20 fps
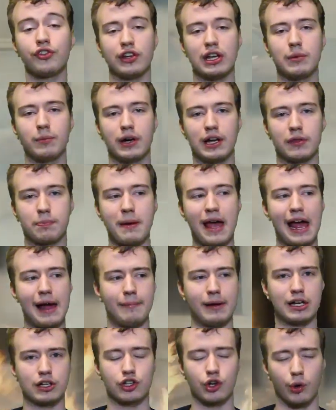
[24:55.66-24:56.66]
scene with
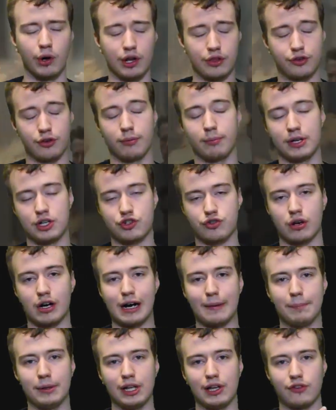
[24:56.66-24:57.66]
Batman going through
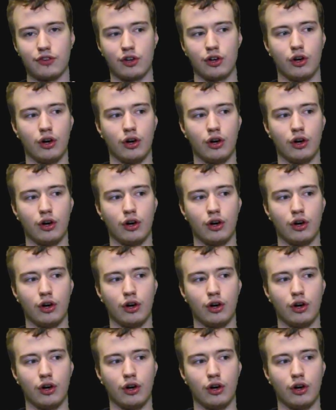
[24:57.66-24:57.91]
Metropolis and